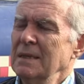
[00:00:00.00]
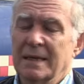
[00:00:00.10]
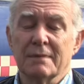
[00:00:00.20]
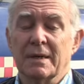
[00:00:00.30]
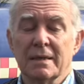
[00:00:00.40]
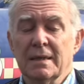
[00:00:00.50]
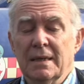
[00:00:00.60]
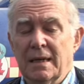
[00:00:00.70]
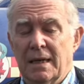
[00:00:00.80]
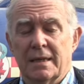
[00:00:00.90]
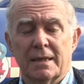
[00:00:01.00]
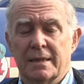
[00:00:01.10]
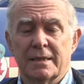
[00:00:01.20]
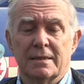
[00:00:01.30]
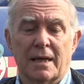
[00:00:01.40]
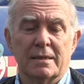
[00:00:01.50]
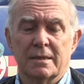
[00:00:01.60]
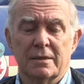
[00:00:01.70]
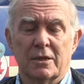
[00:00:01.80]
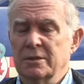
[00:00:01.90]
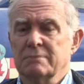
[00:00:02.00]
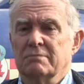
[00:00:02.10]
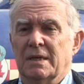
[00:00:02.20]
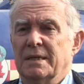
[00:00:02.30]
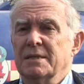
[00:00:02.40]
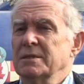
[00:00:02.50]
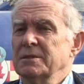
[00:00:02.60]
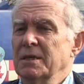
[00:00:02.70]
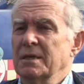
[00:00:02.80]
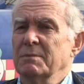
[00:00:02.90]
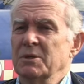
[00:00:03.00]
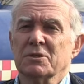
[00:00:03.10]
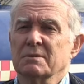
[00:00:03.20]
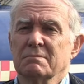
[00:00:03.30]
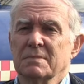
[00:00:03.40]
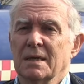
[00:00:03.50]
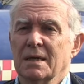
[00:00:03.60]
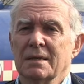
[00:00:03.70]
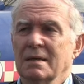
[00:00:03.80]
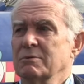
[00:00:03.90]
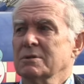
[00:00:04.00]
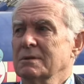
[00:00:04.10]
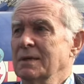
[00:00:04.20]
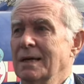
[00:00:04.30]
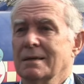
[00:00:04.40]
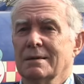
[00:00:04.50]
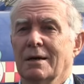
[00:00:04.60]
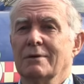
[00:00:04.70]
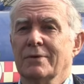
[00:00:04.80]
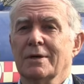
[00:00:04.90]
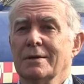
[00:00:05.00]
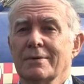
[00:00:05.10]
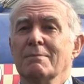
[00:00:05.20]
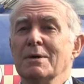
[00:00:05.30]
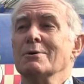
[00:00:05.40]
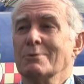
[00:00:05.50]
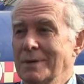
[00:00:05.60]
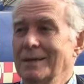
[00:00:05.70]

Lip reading: Anyway, I did that and got an 18-year commission, and I was over the moon.